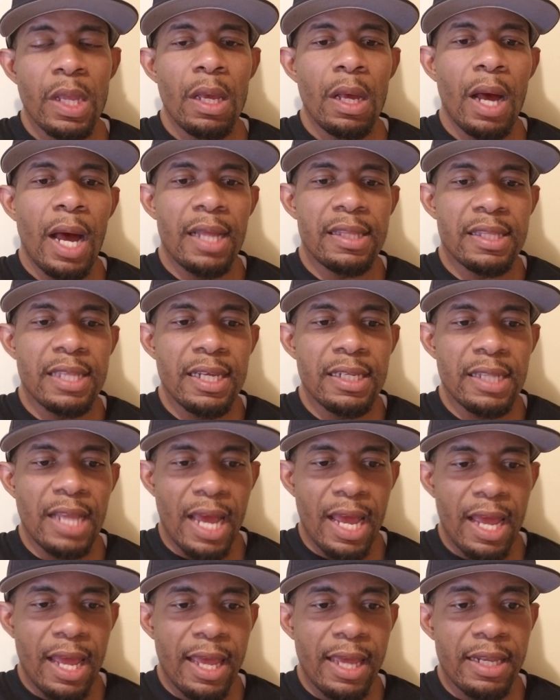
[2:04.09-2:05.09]
I think
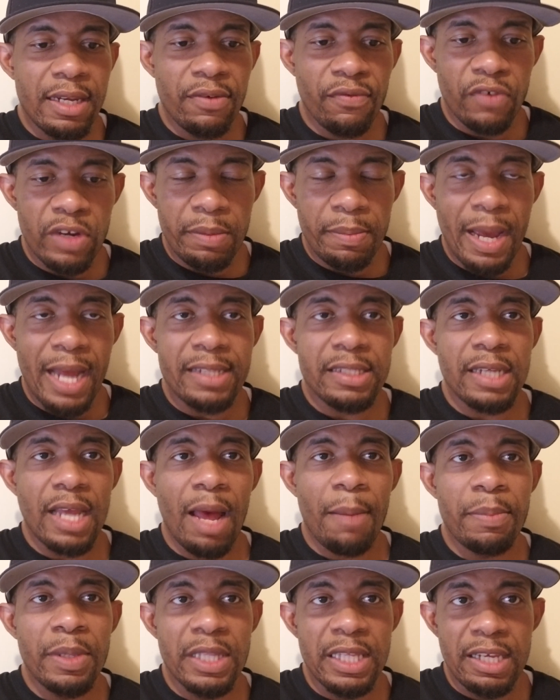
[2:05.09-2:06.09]
that in the rematch,
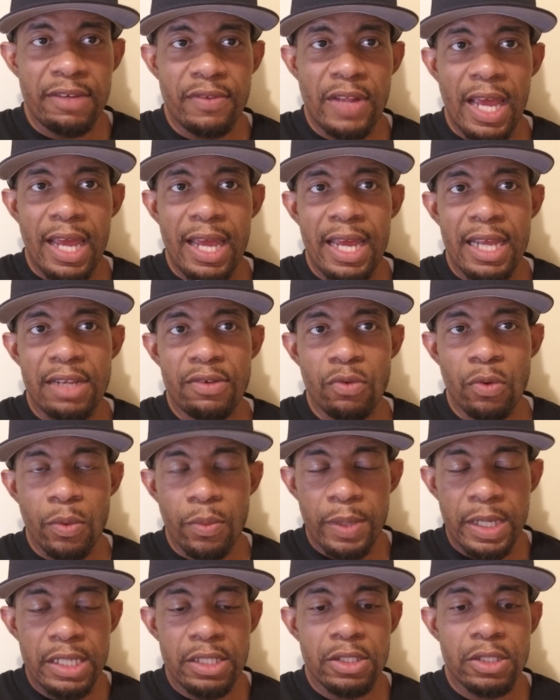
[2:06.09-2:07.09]
I believe that Andy
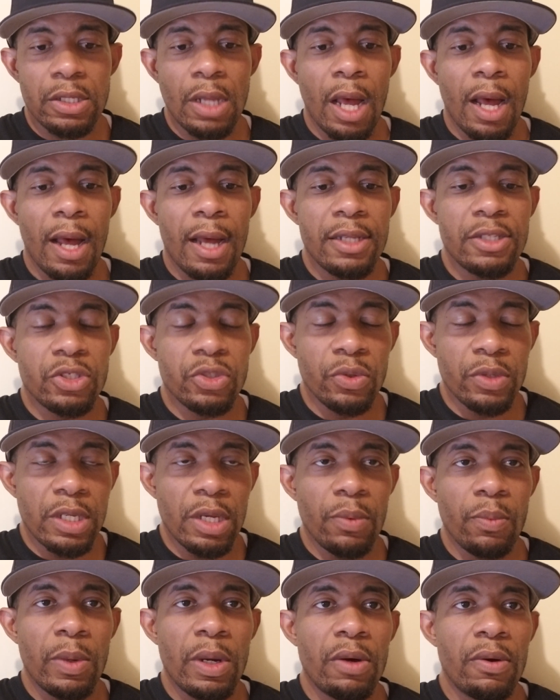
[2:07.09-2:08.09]
Ruiz uh,
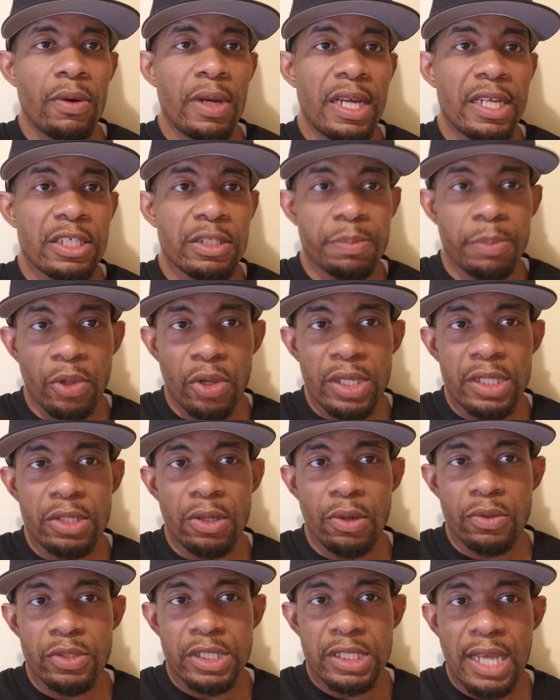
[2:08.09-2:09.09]
Jr. will exploit
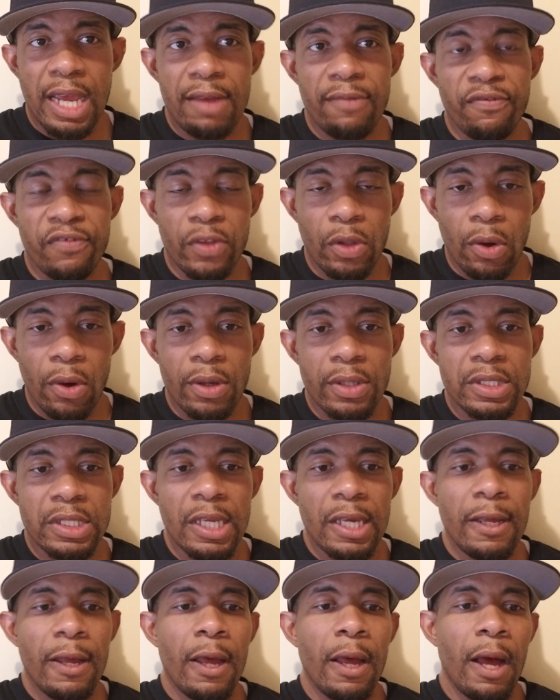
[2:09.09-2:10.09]
those same flaws
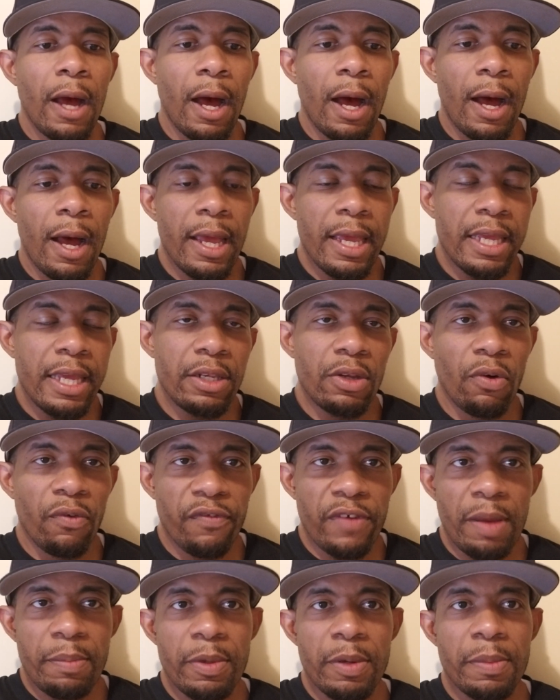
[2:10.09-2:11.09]
uh, in
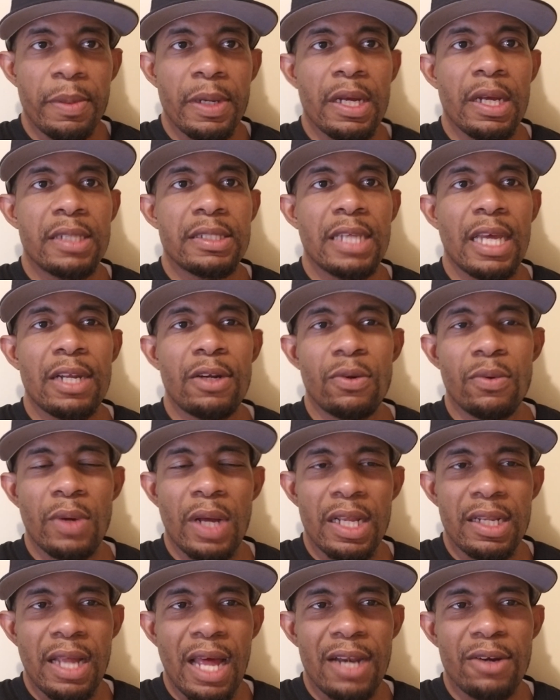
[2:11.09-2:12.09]
November because I don't
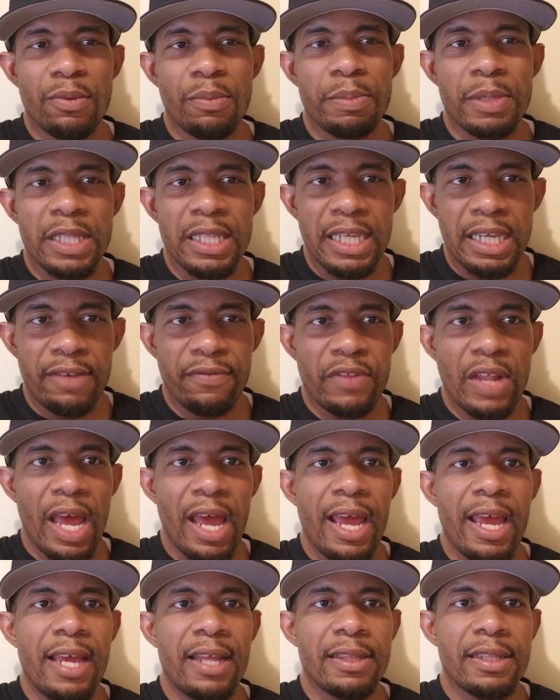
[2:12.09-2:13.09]
I don't believe
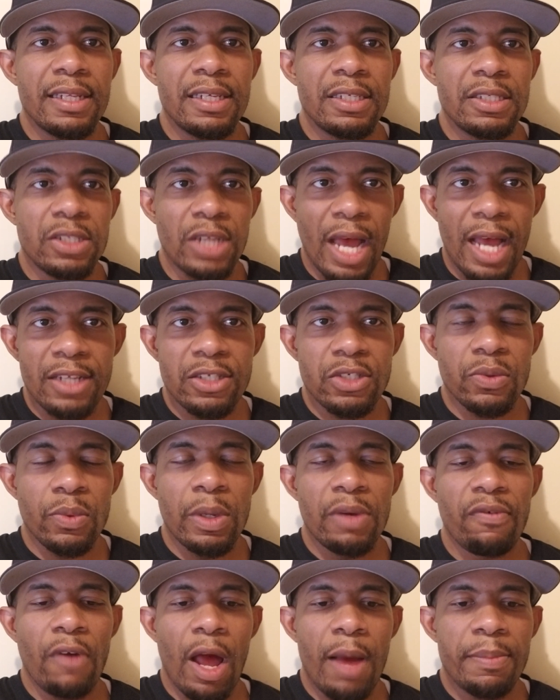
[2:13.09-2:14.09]
that Anthony
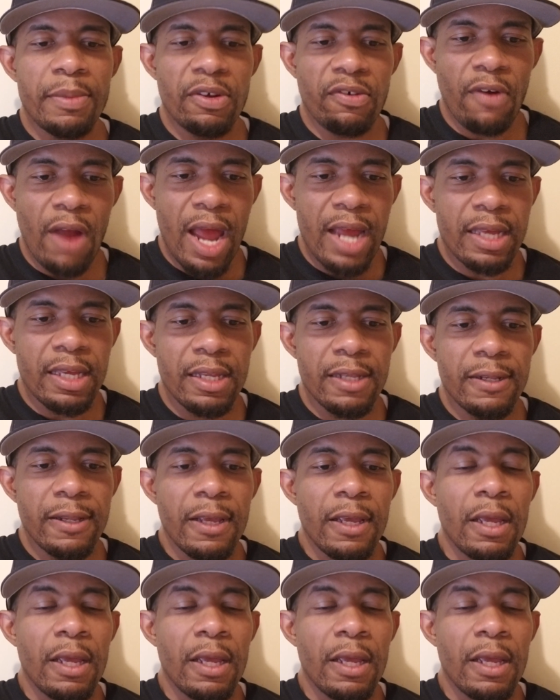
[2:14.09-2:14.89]
Joshua and Rob McCracken